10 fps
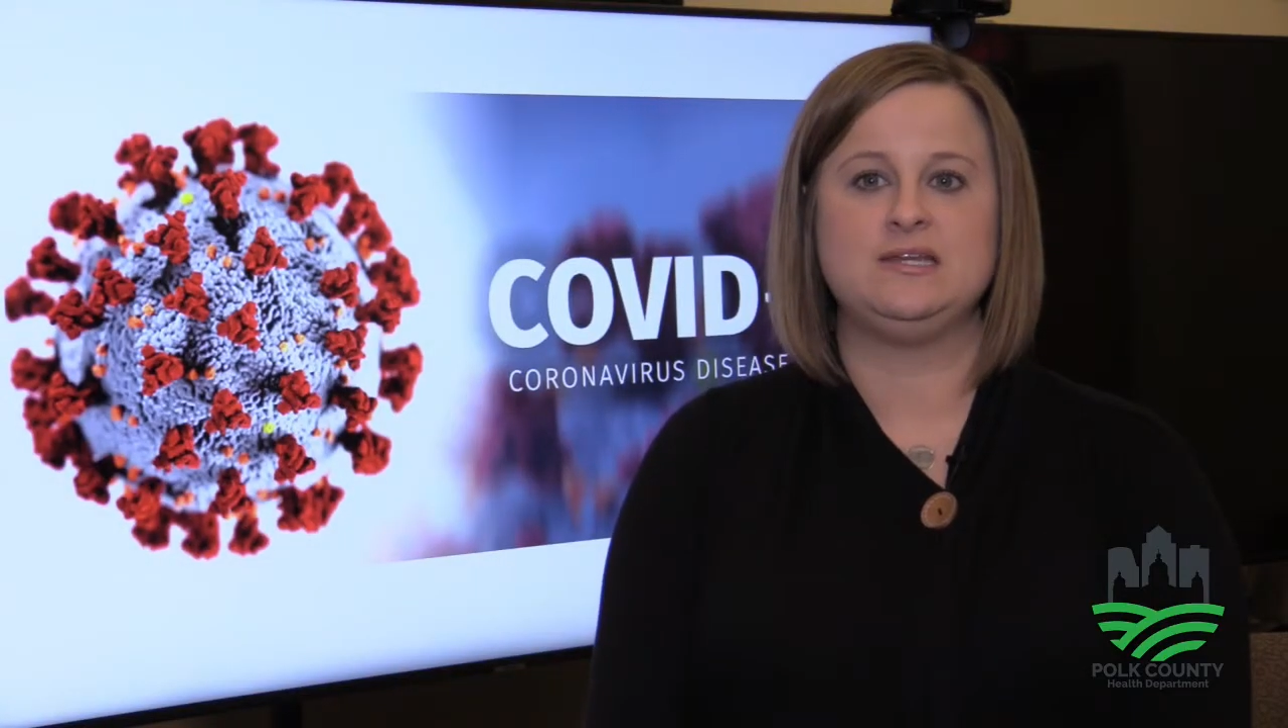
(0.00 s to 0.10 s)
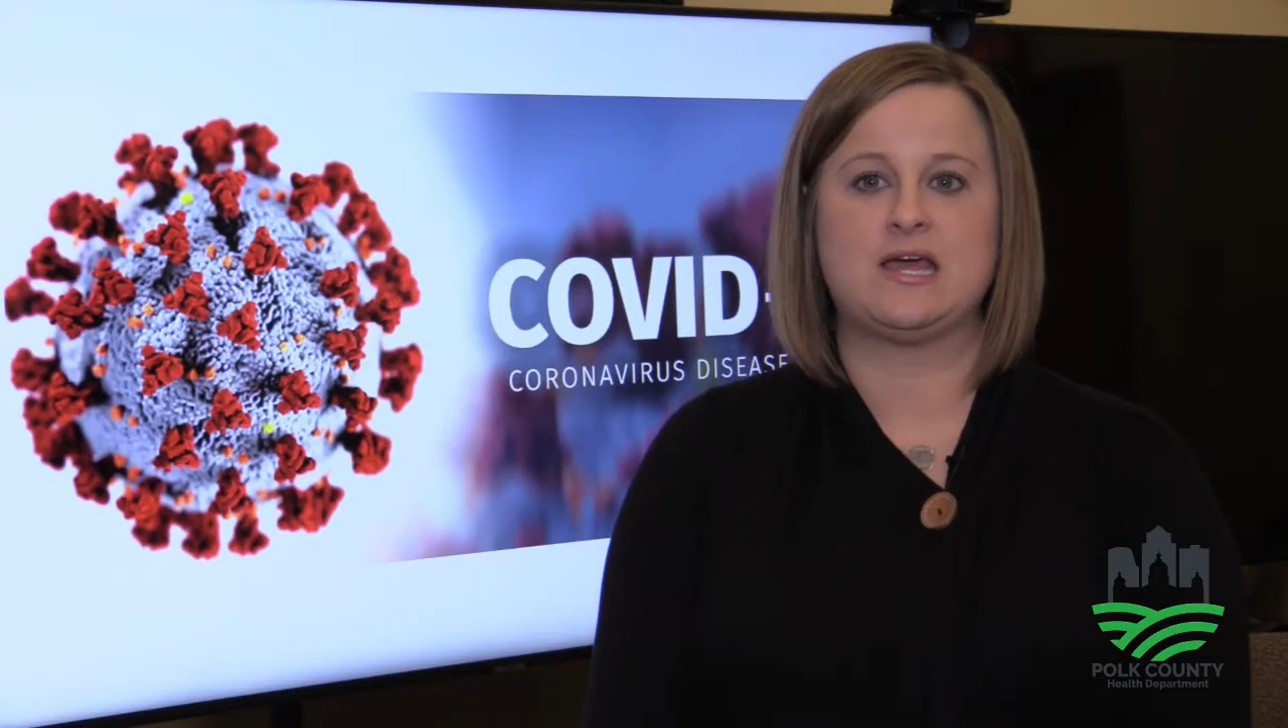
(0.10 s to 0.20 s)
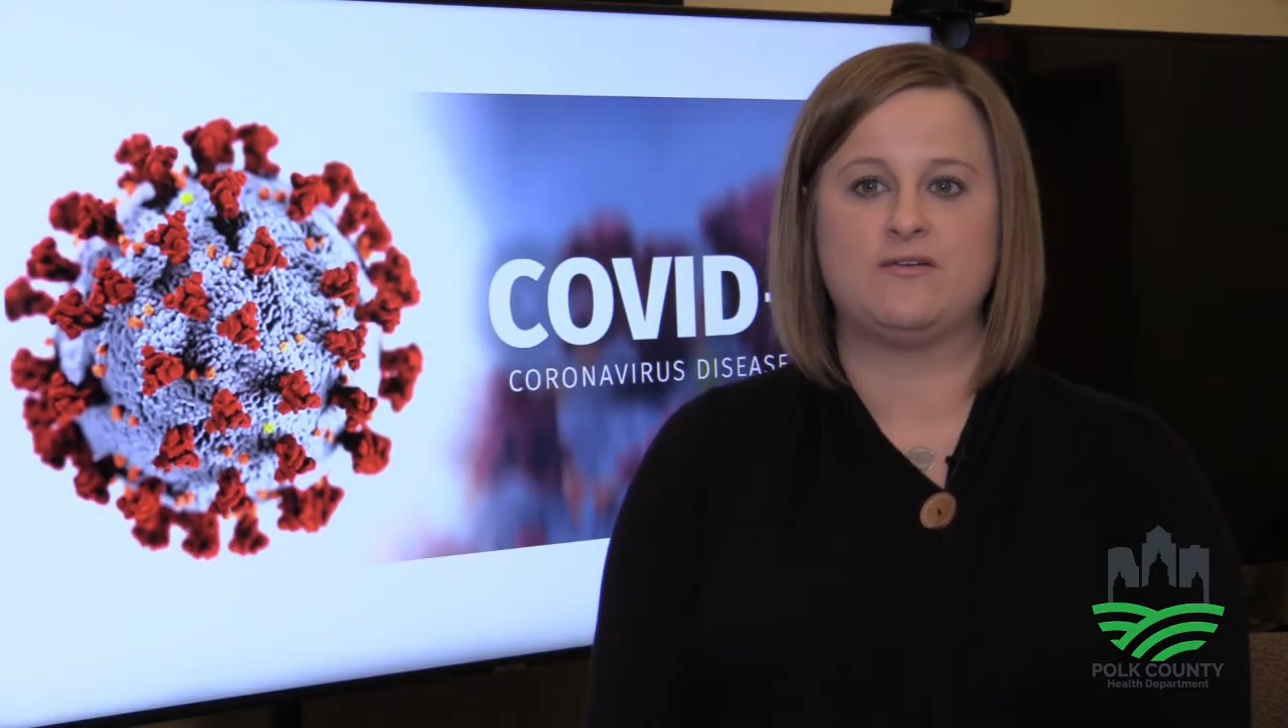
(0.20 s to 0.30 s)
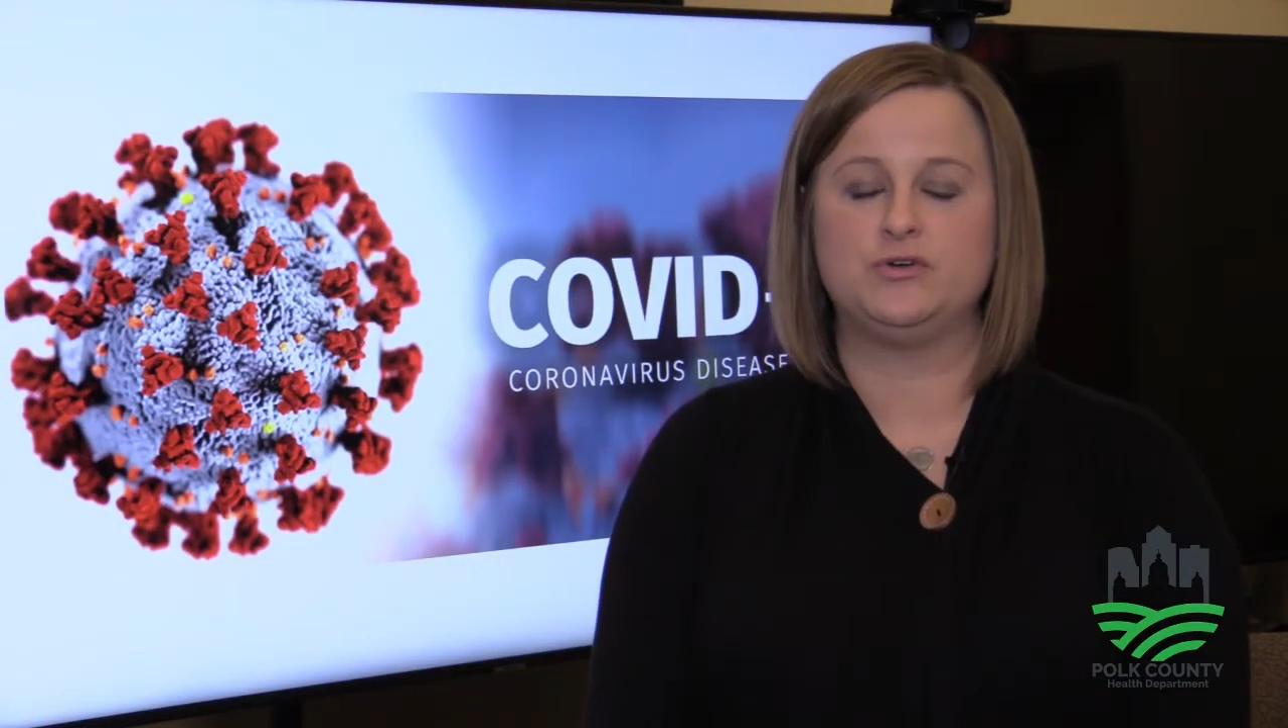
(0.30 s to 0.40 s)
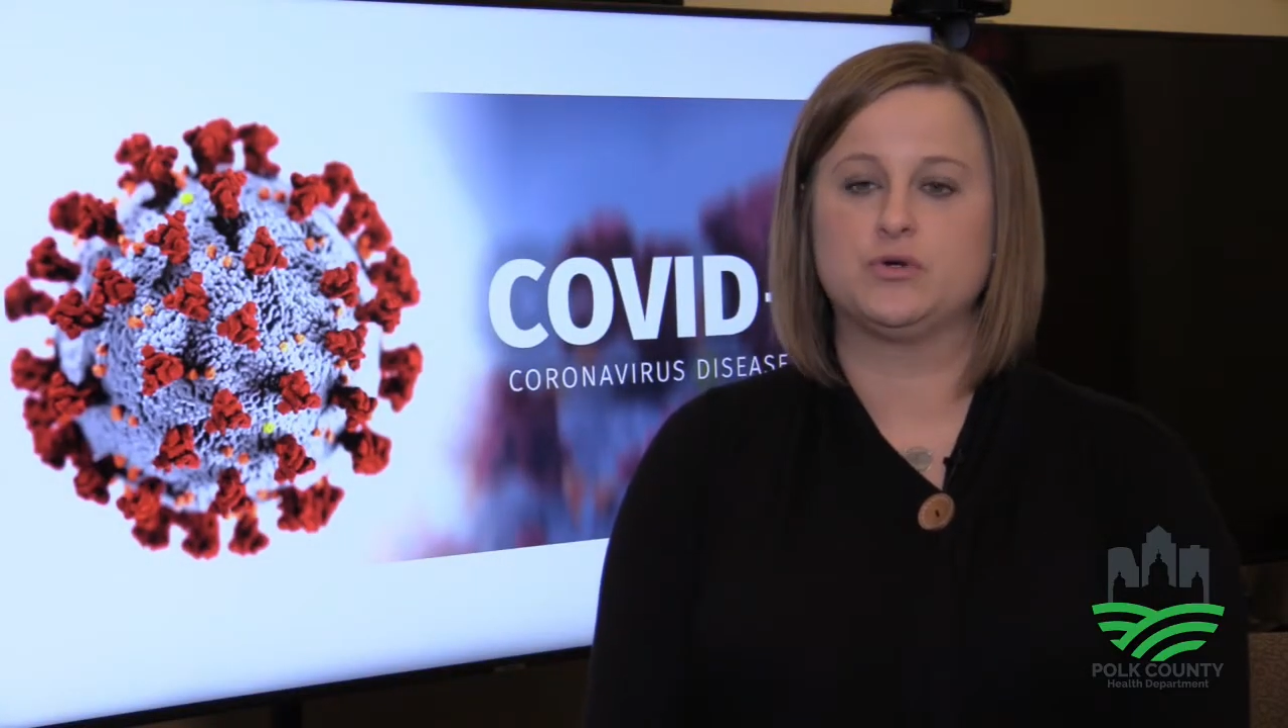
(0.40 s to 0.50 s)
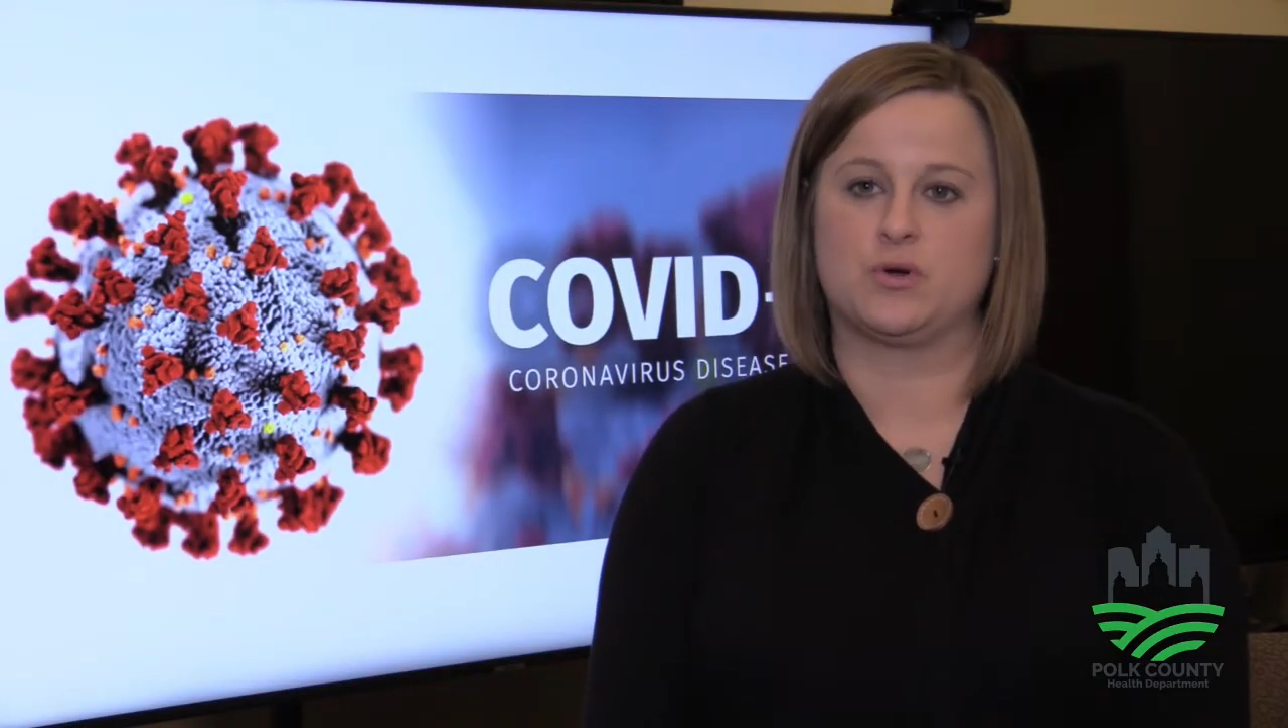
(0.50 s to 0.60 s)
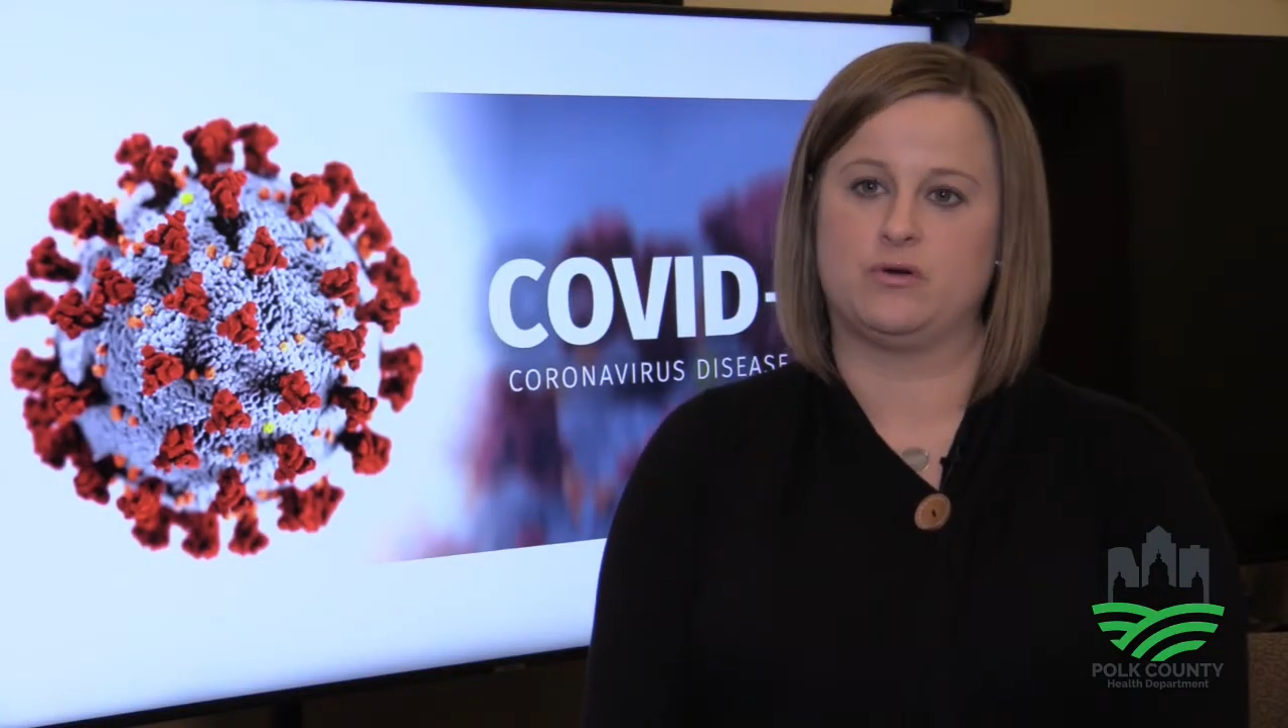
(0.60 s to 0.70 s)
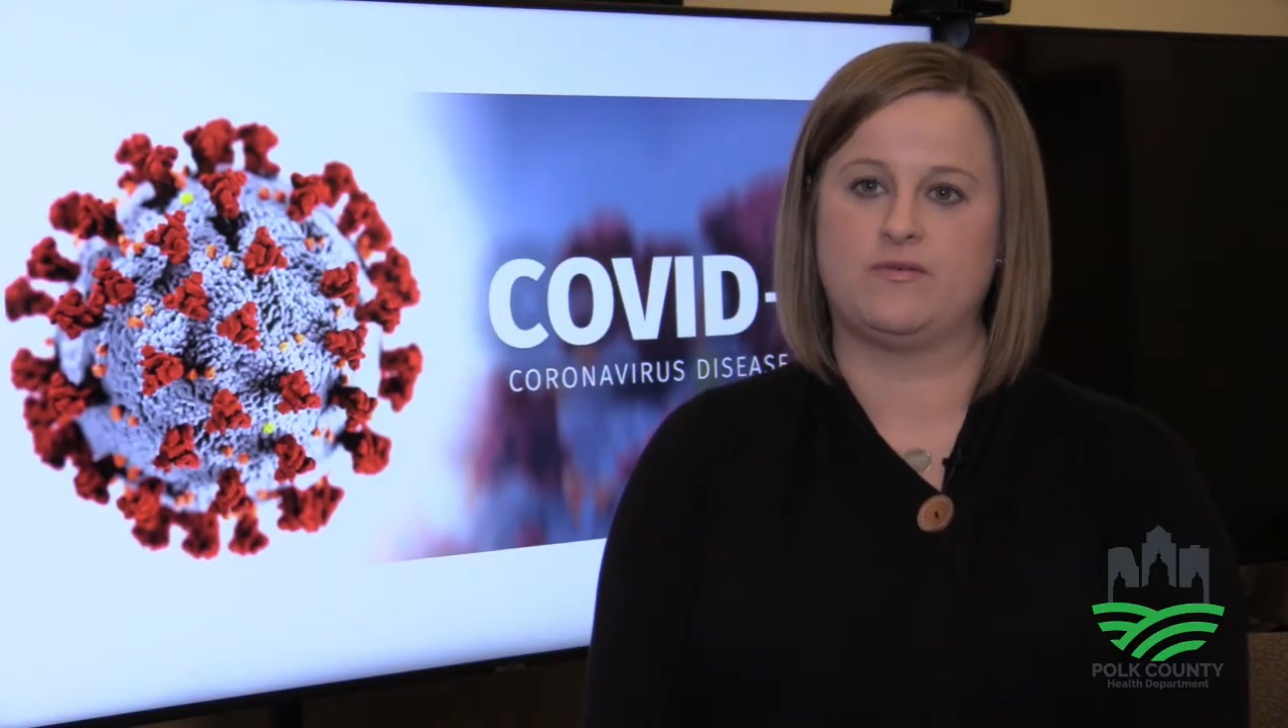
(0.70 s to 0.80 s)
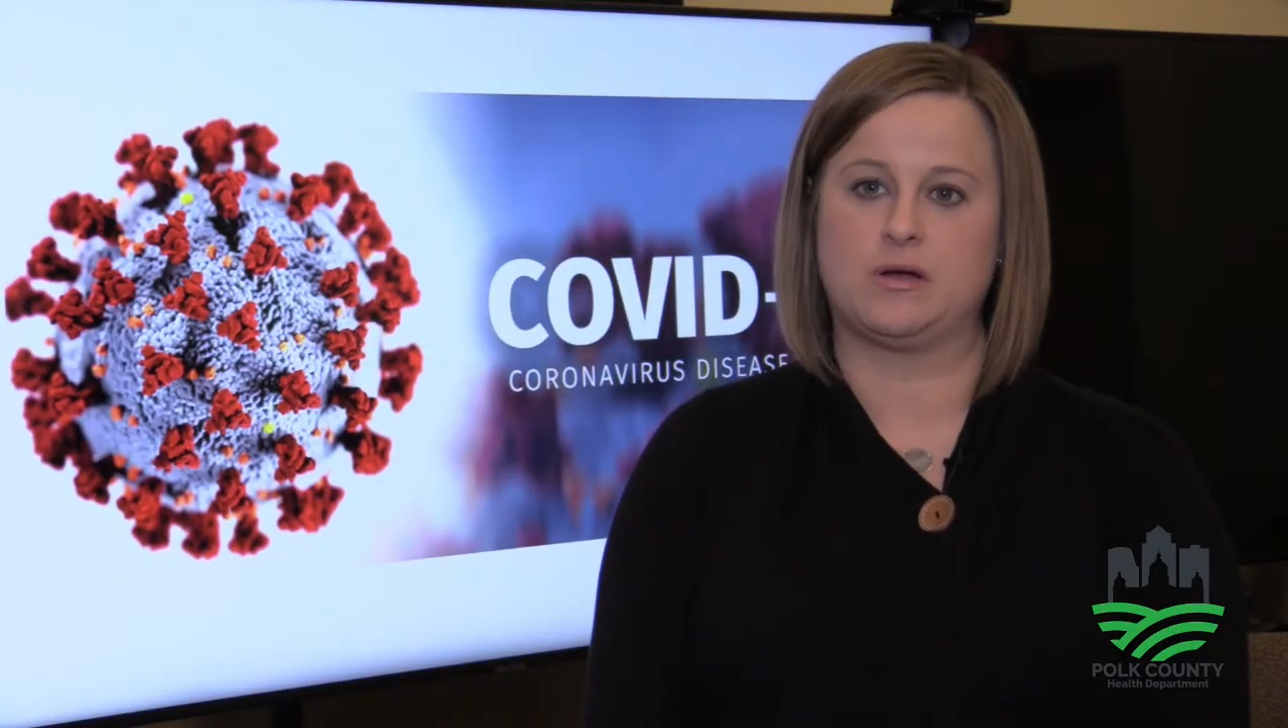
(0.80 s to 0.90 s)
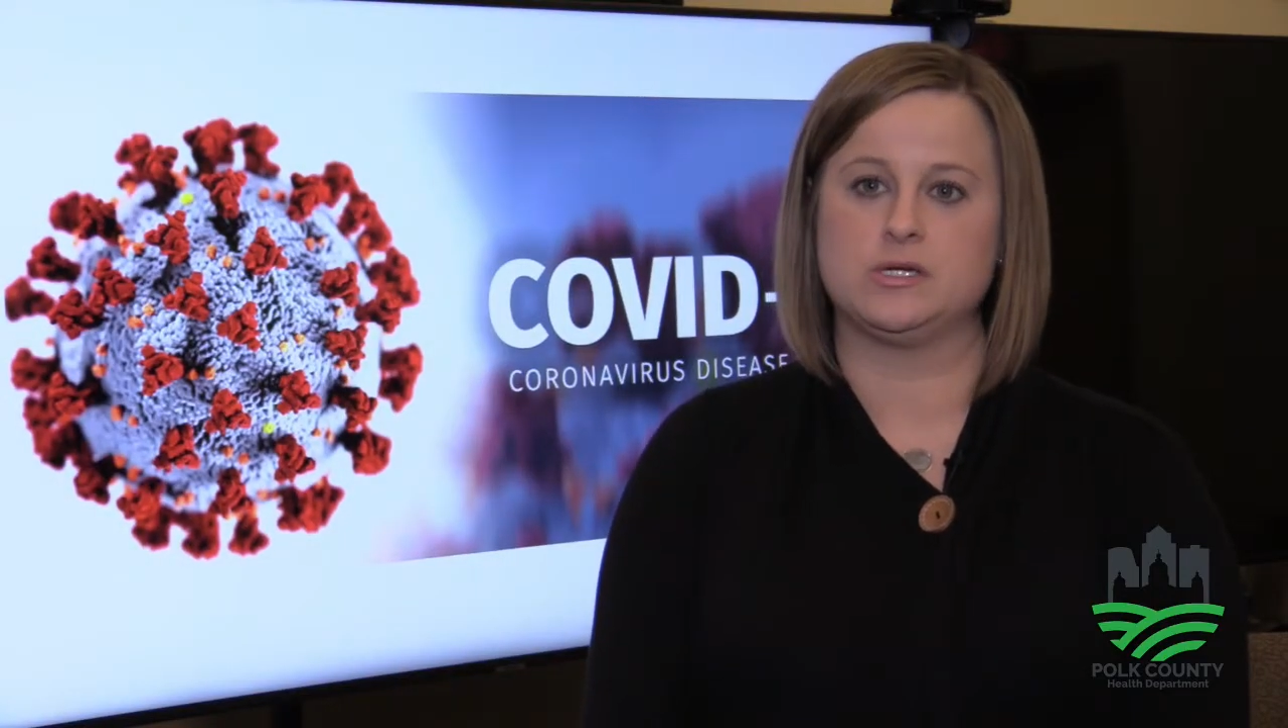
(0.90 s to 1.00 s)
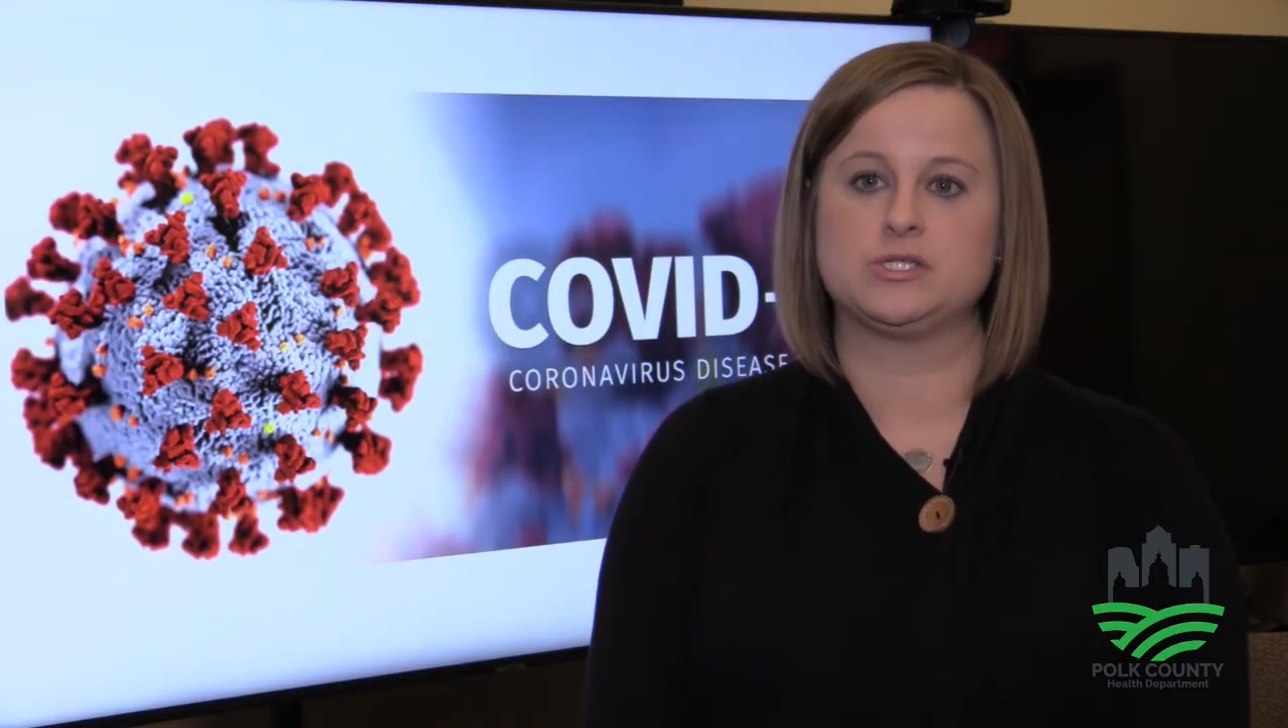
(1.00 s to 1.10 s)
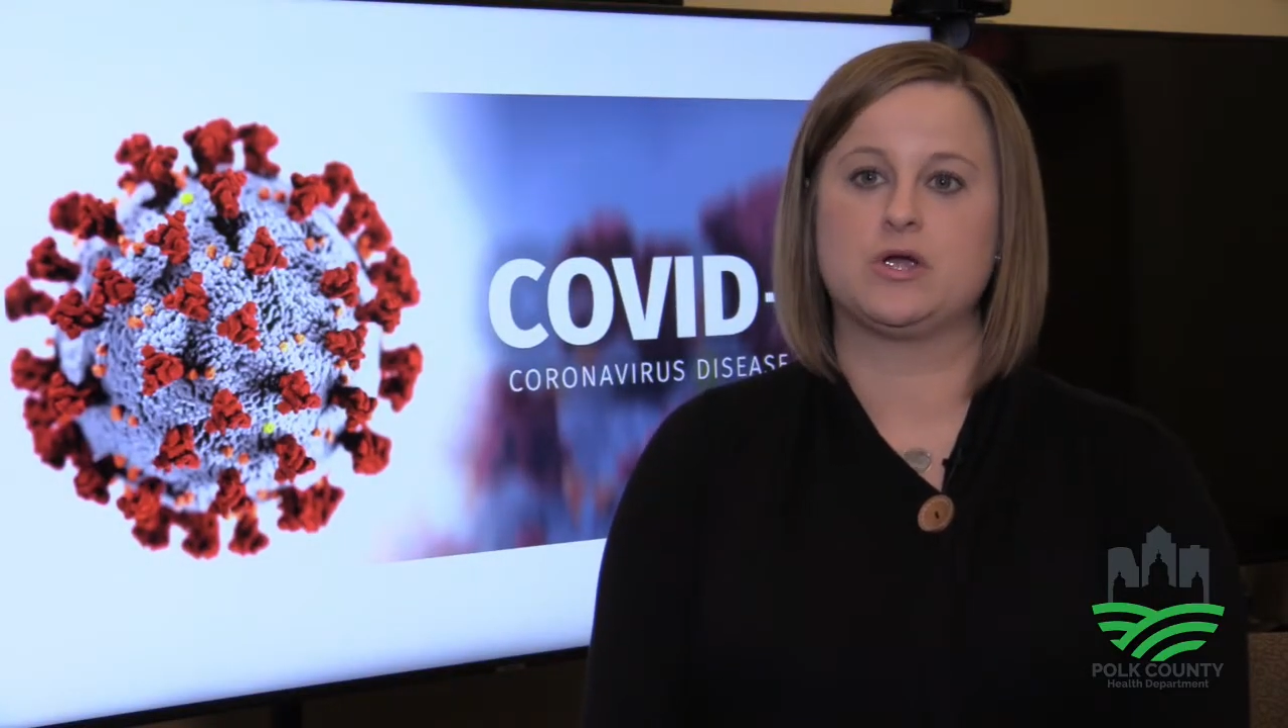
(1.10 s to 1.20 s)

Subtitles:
novel coronavirus,